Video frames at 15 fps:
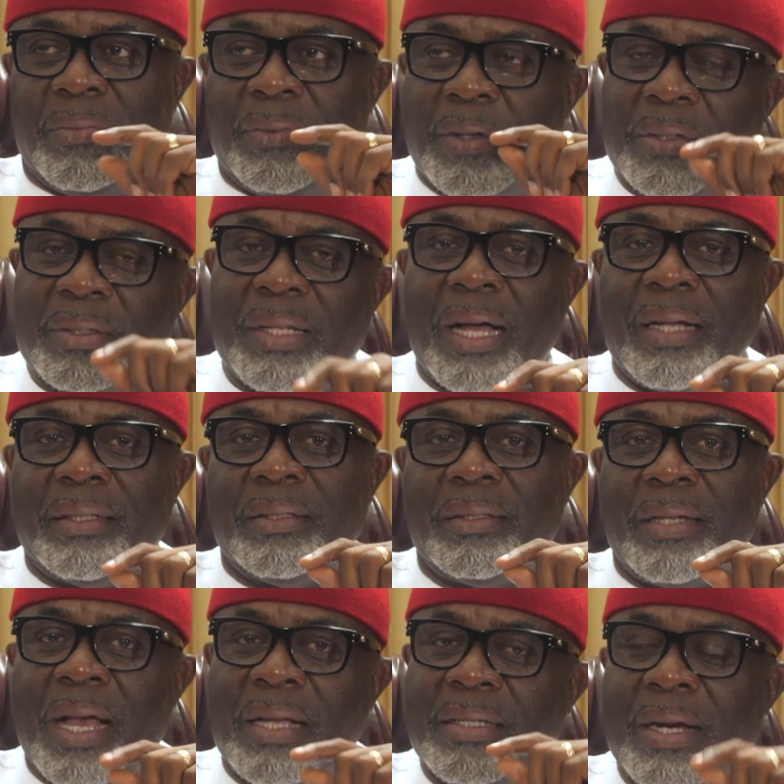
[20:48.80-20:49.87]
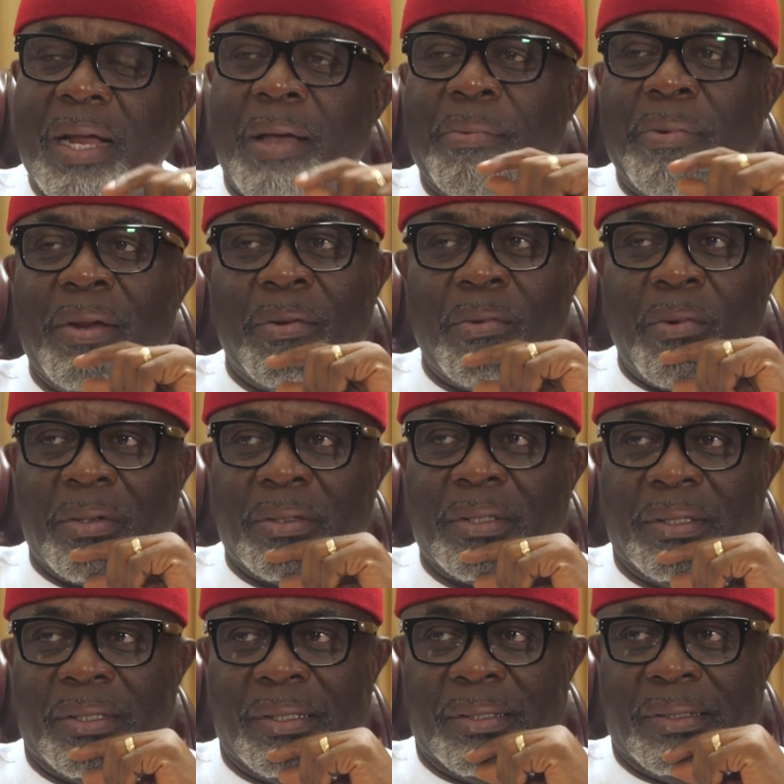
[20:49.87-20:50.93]
Just that Nigeria is very what
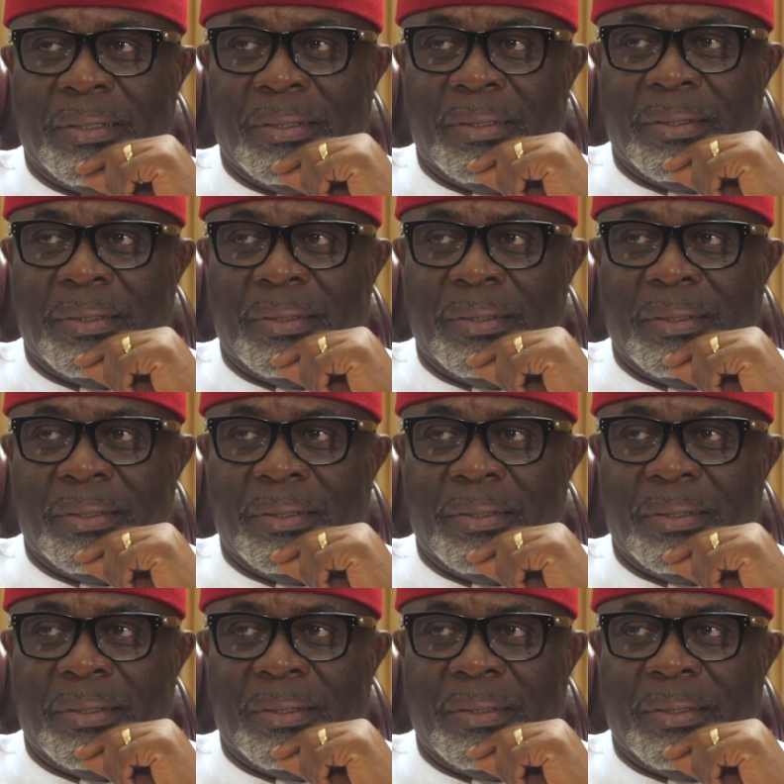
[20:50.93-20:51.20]
it is.